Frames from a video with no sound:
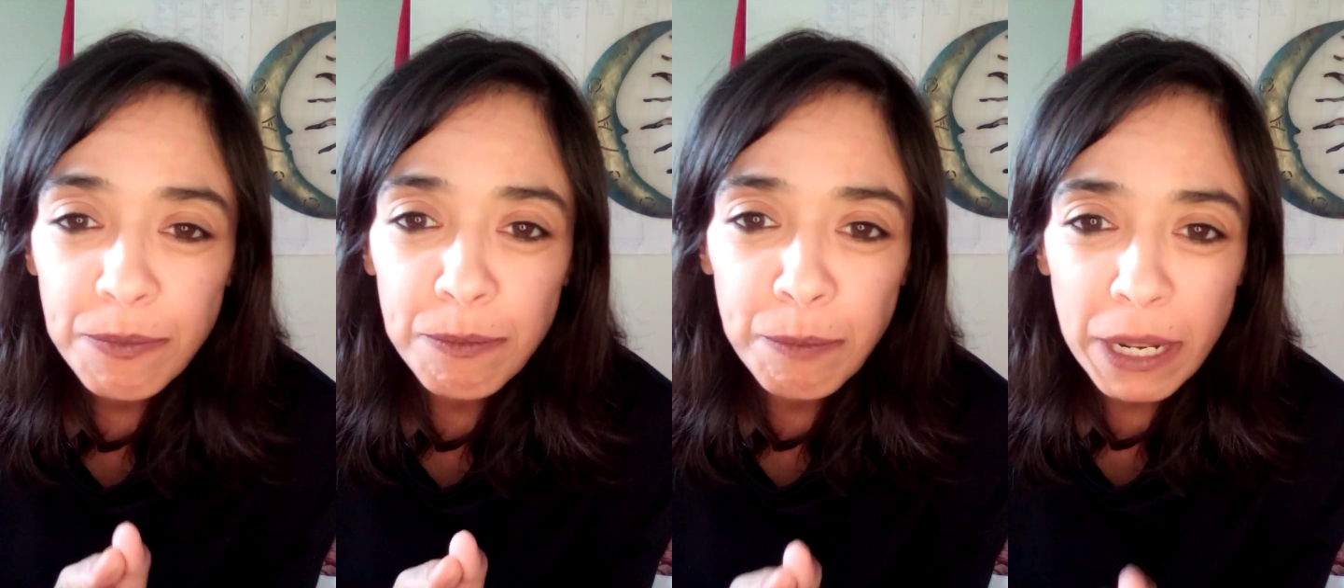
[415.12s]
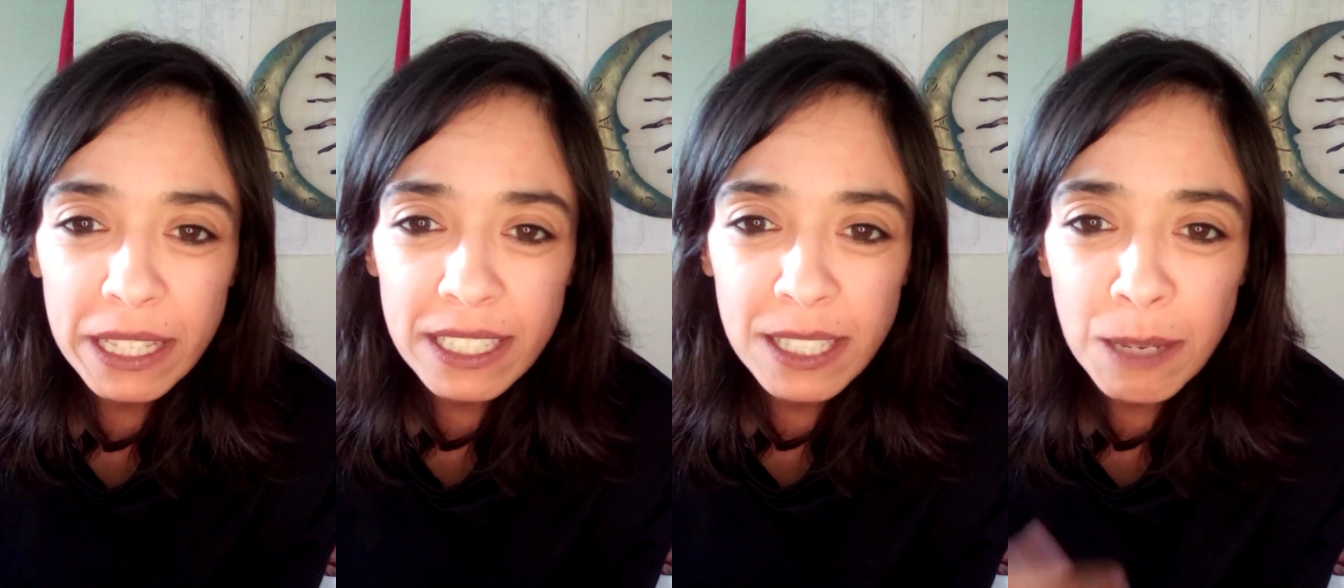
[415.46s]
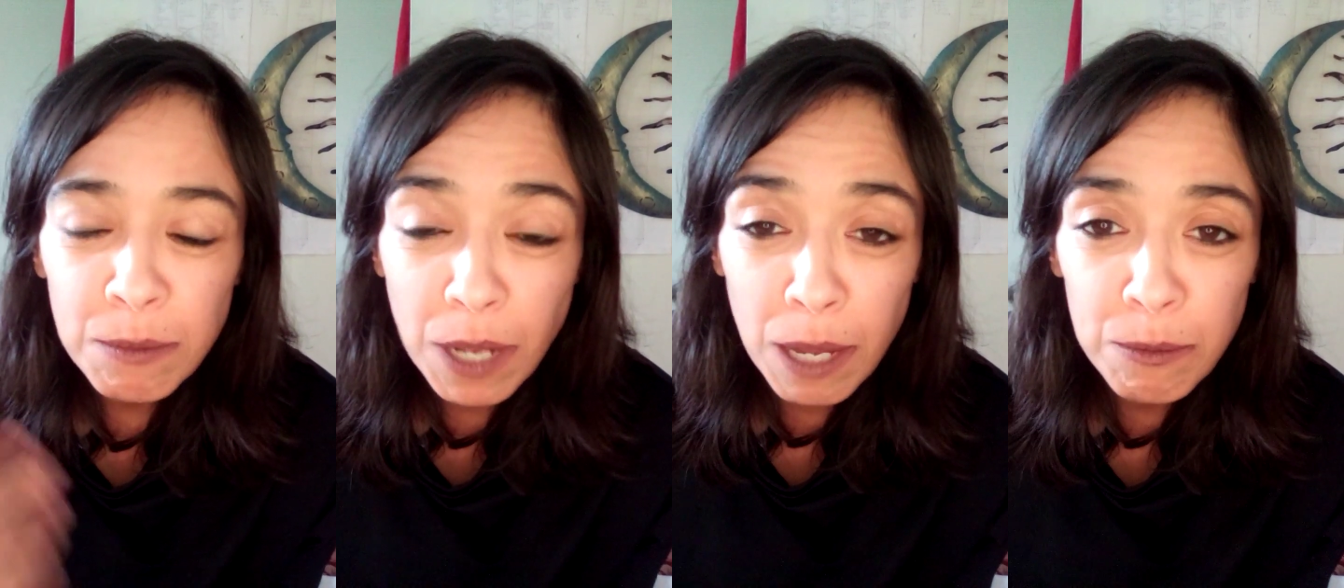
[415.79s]
but at the same
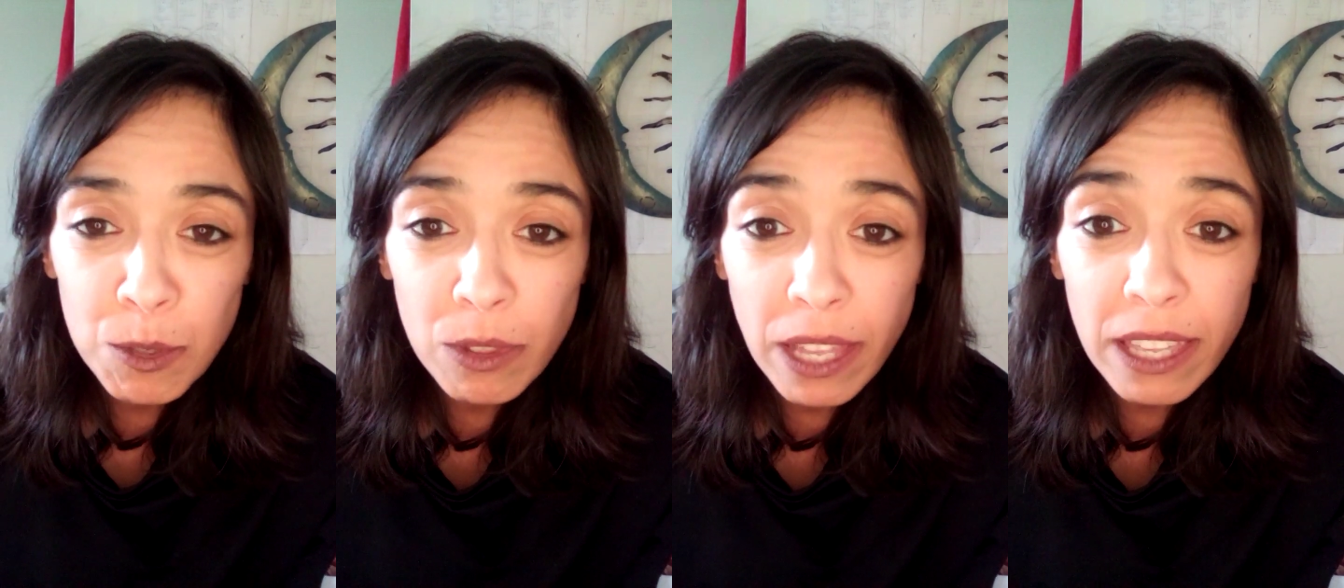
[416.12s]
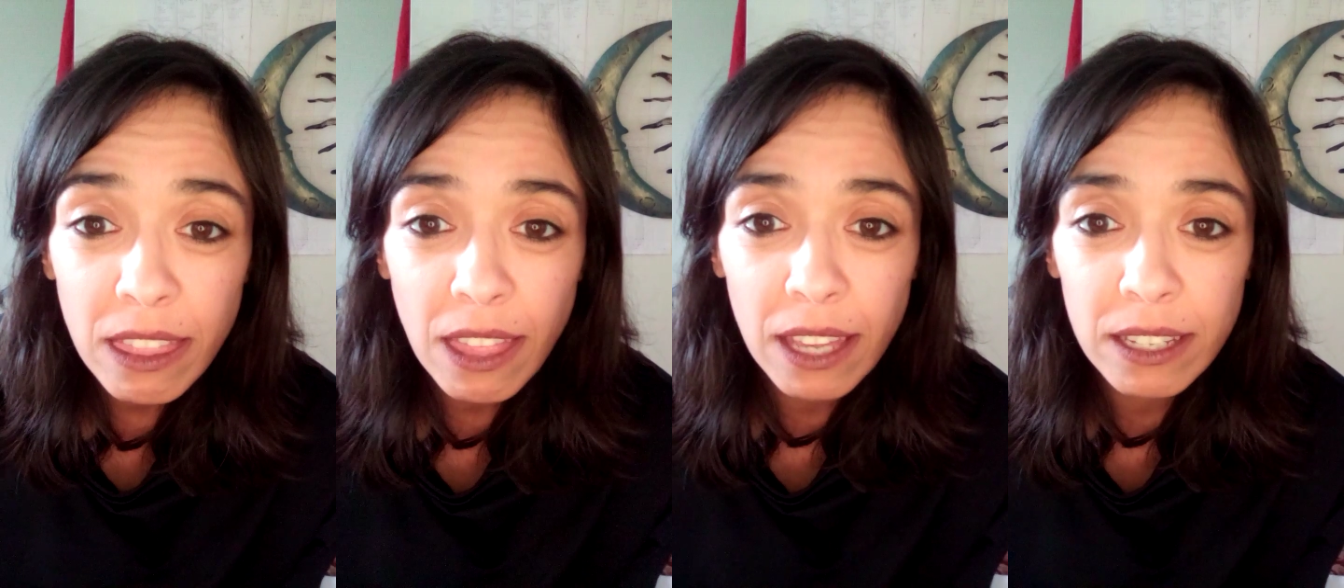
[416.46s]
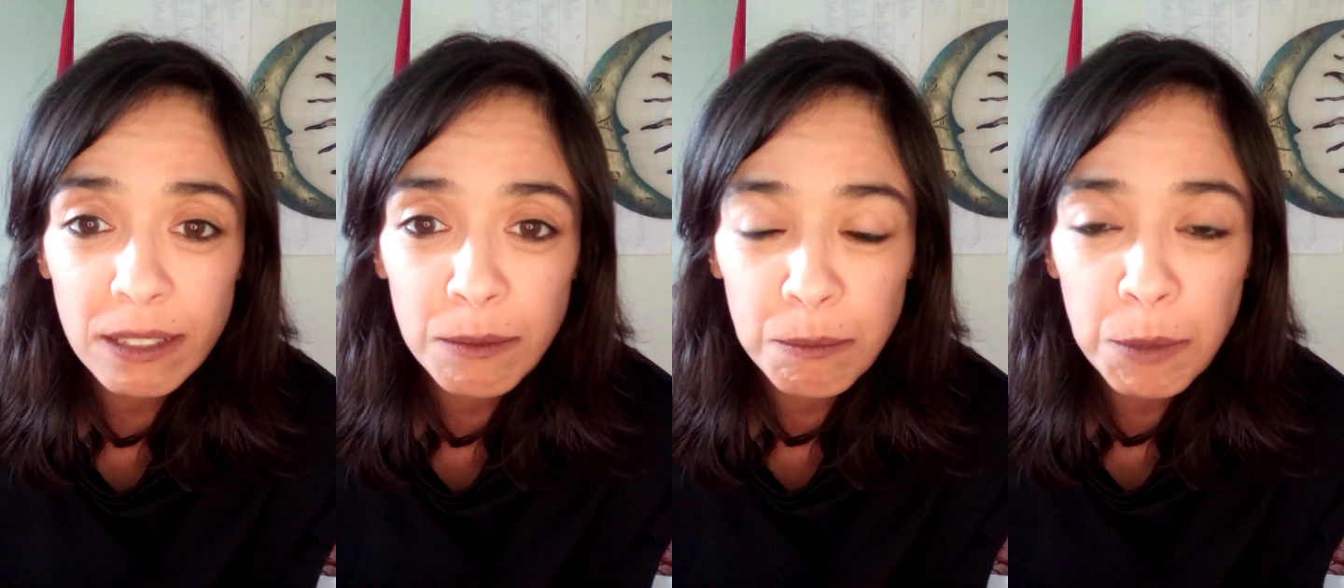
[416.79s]
time you like that
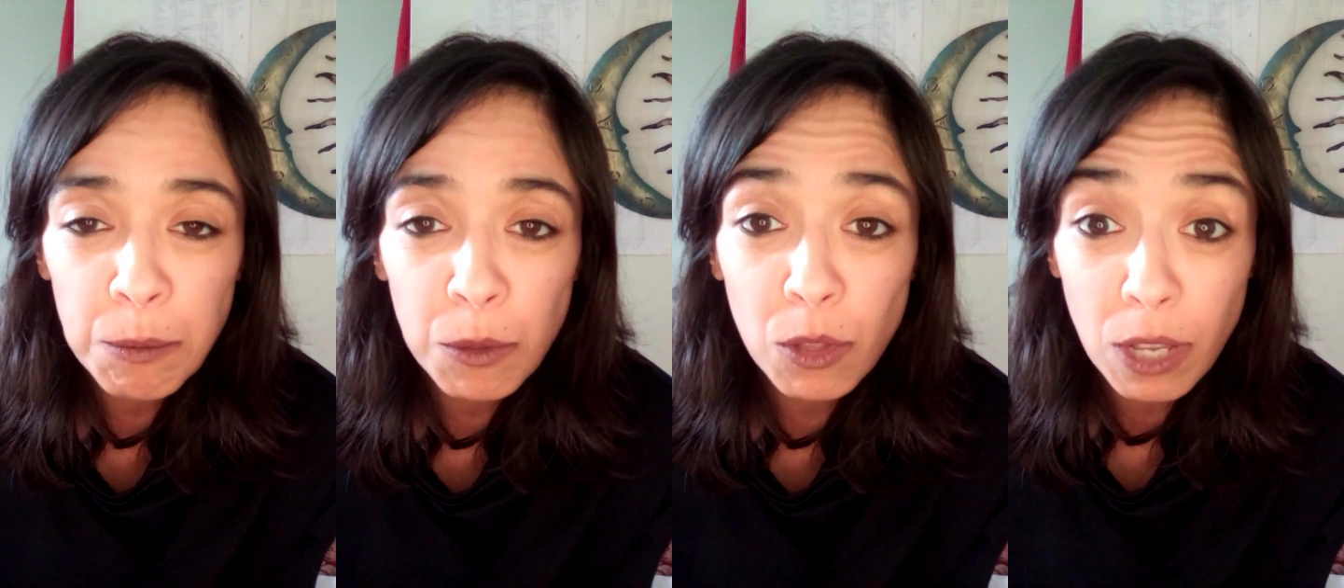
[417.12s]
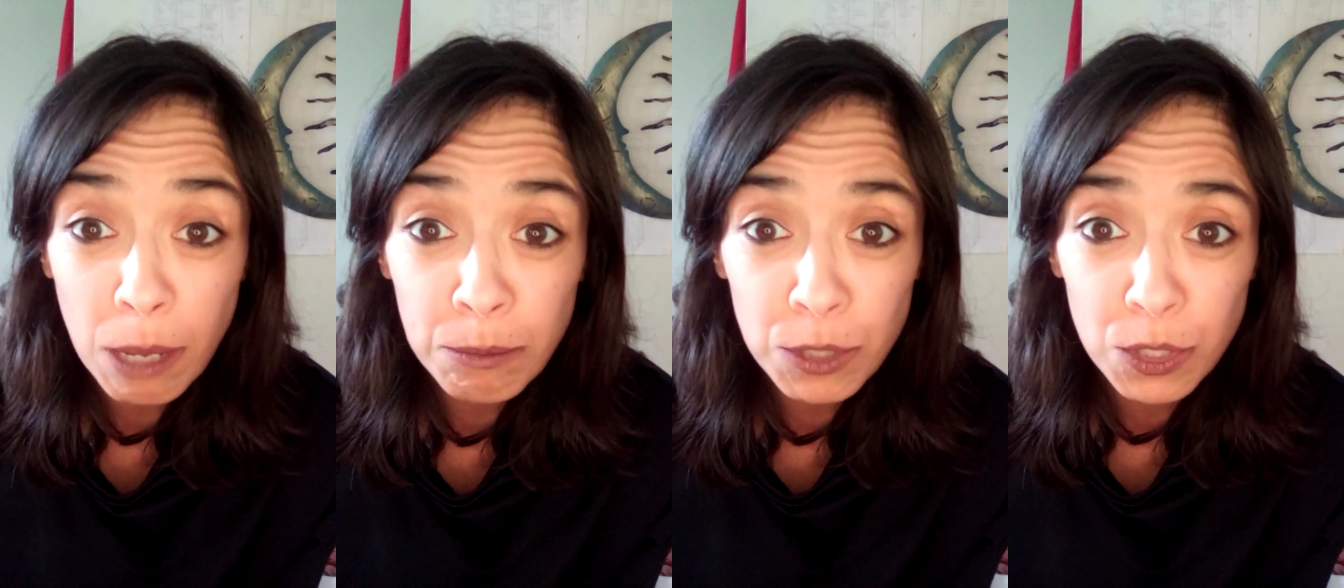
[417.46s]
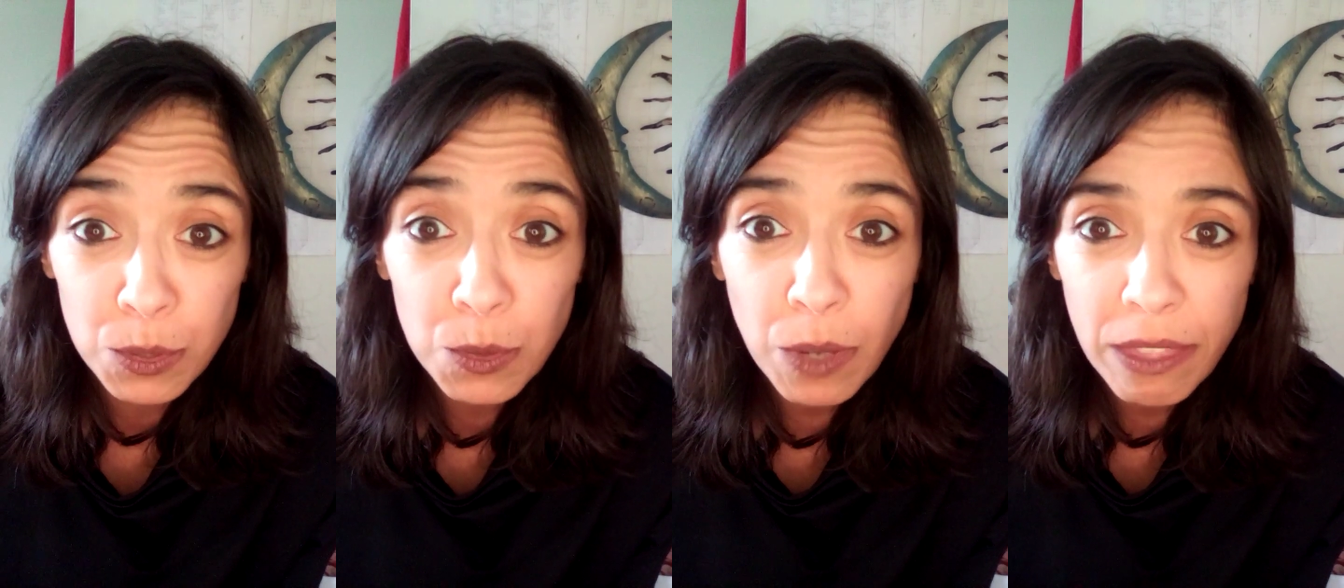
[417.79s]
people look up to
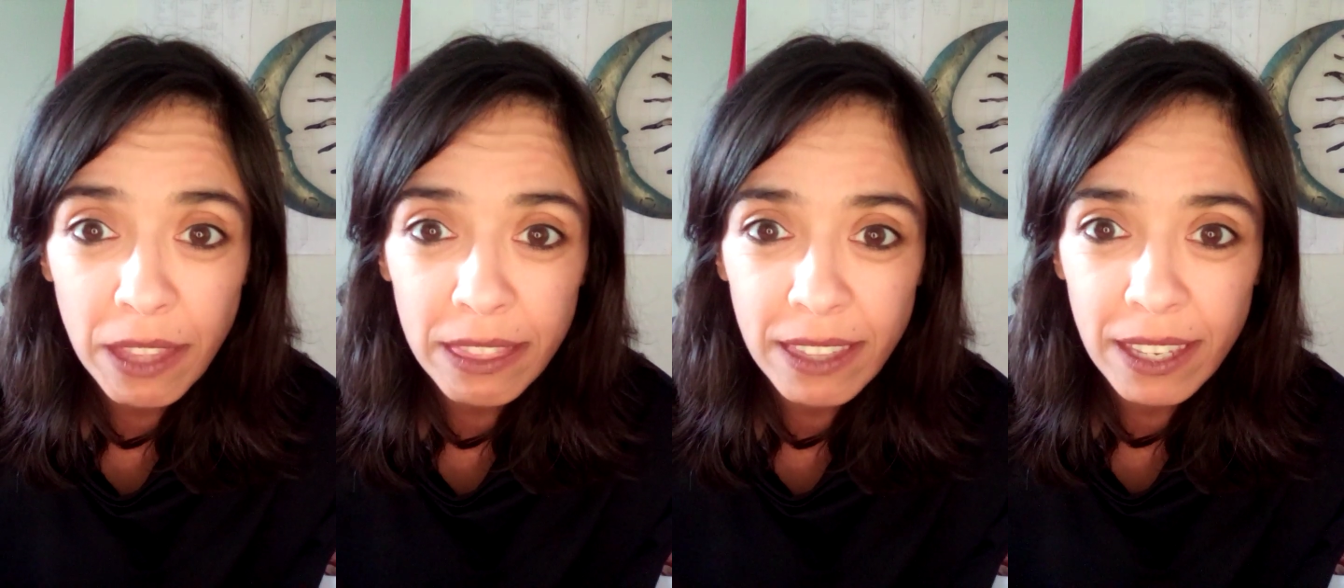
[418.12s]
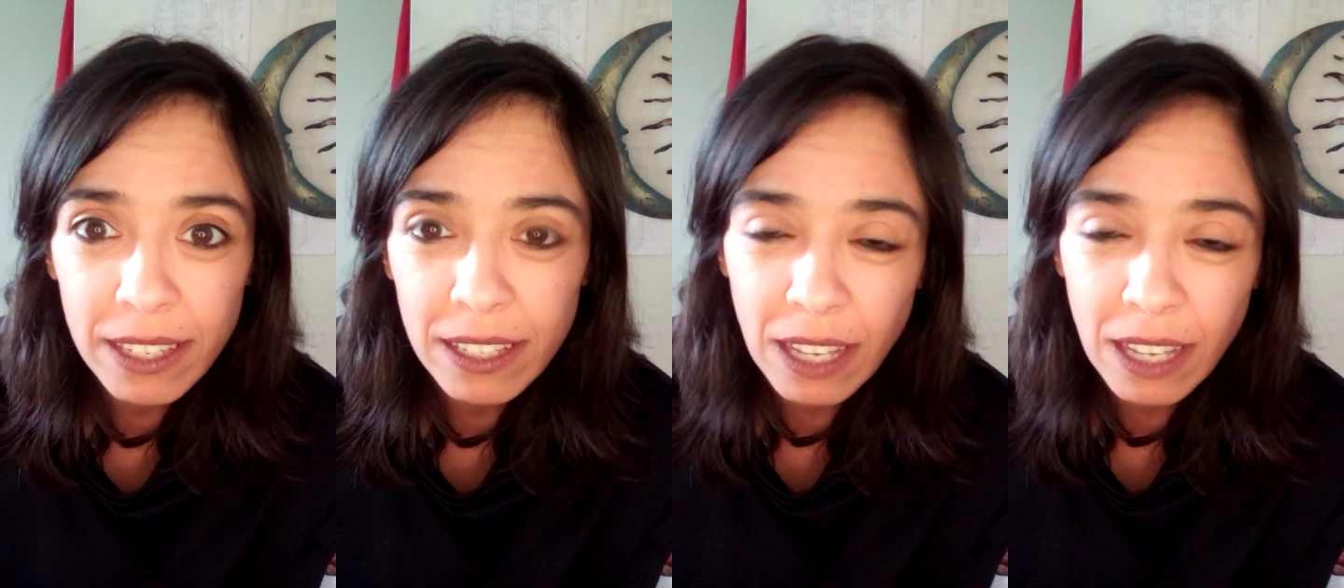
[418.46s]
you and that they